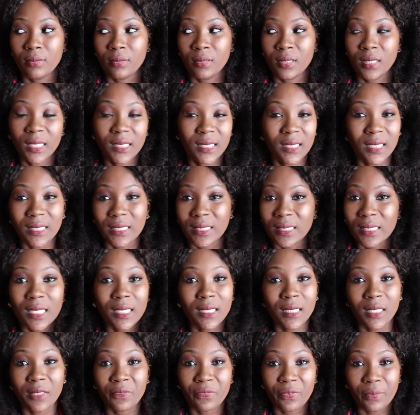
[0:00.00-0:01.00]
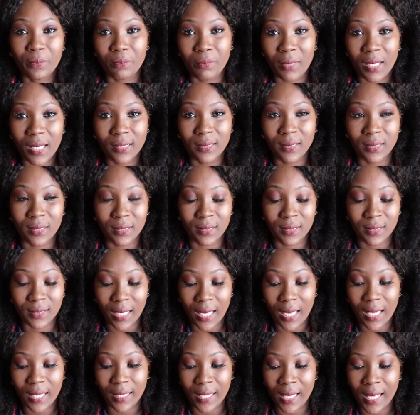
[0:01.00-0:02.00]
this is nothing for me to
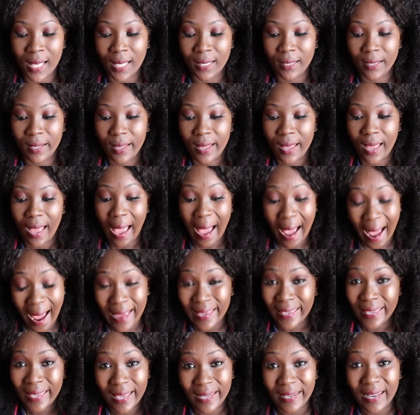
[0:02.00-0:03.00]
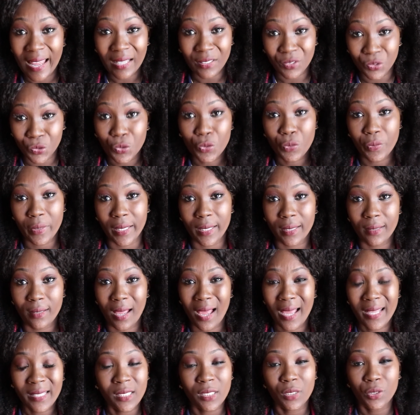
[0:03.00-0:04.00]
say that I cannot do it.
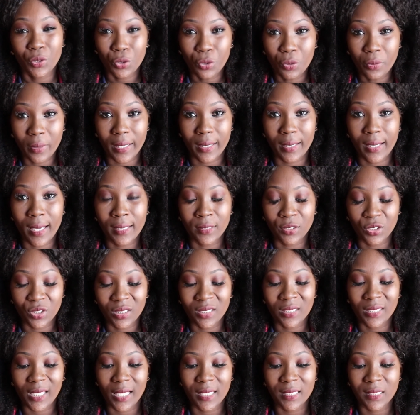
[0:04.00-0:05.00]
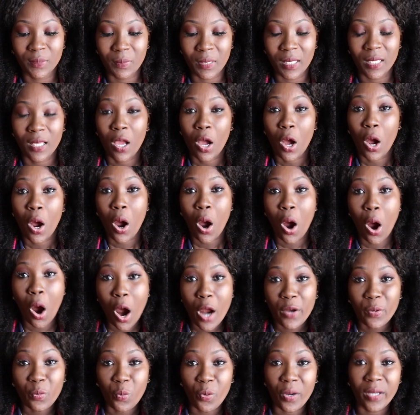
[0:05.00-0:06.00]
I can do it. It just takes me
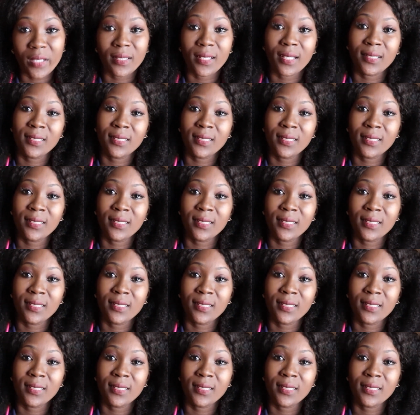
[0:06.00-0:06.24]
hard work,